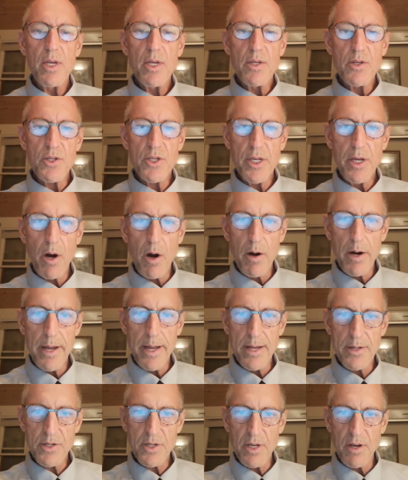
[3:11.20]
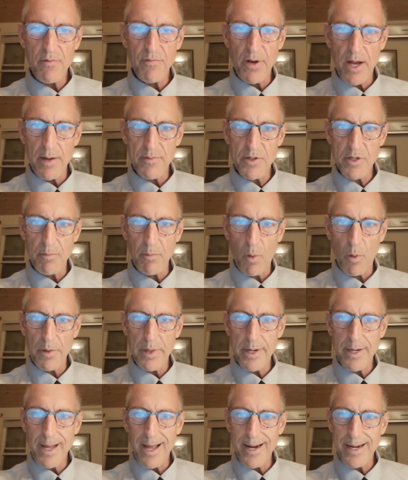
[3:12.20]
CRS involves more
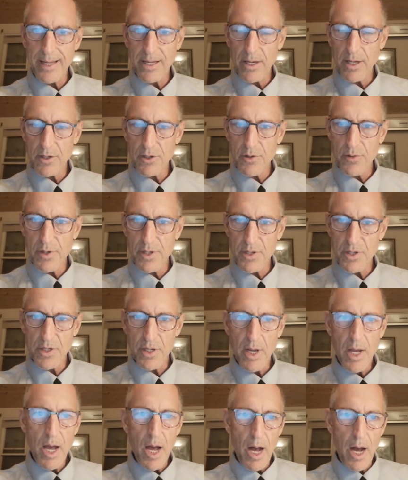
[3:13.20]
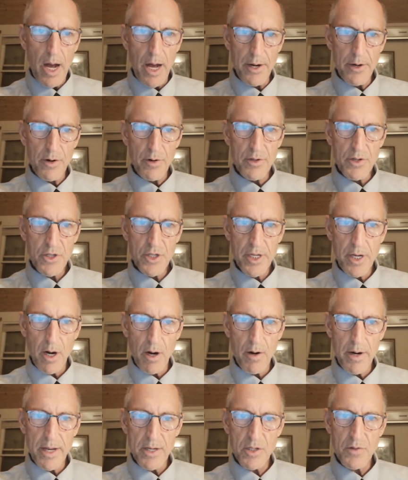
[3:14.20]
than 90 countries. Under
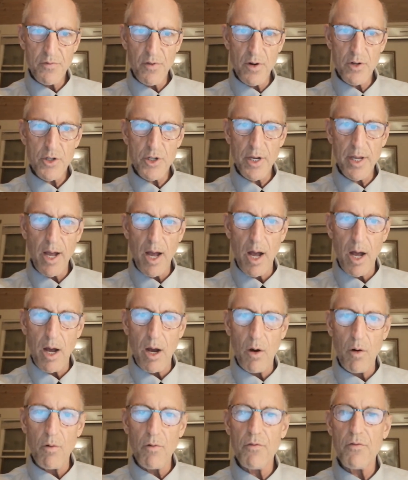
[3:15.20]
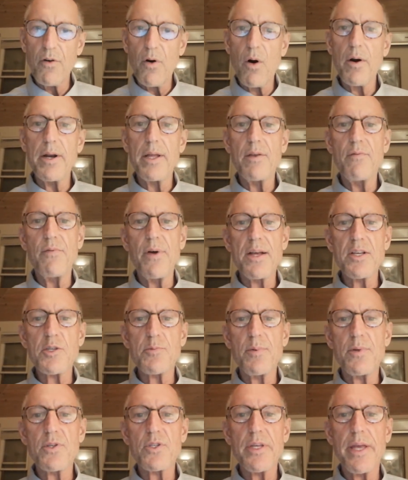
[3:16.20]
CRS, virtually all foreign
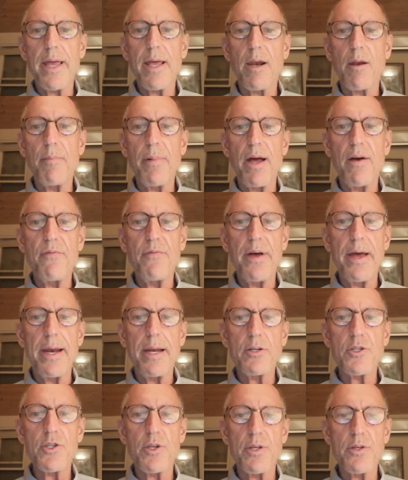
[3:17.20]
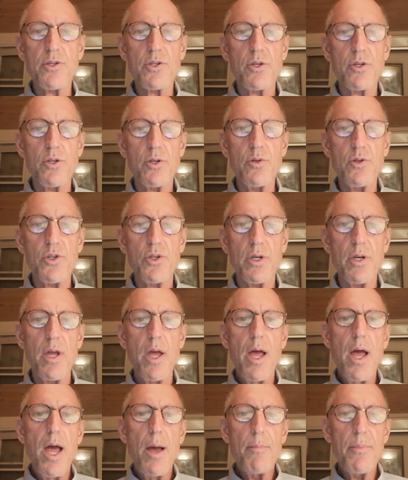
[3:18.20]
investments handled by a financial institution
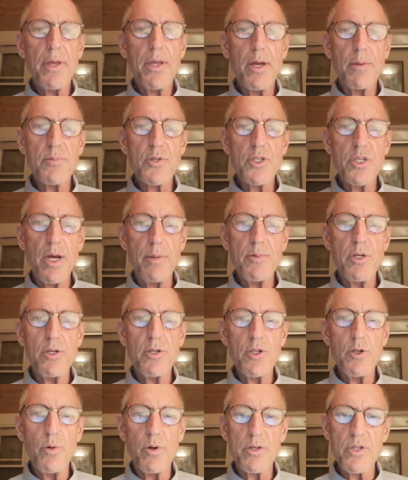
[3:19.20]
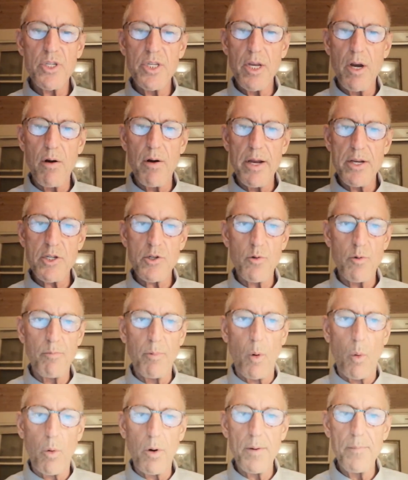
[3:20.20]
become subject to a CRS
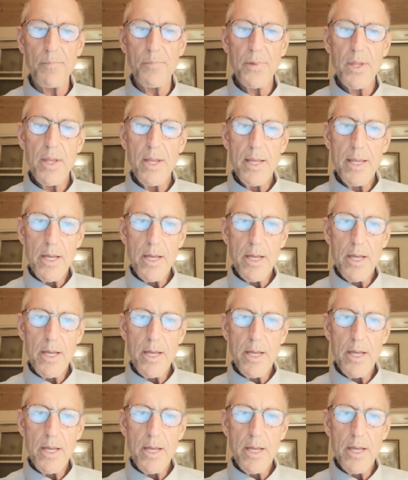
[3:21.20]
report.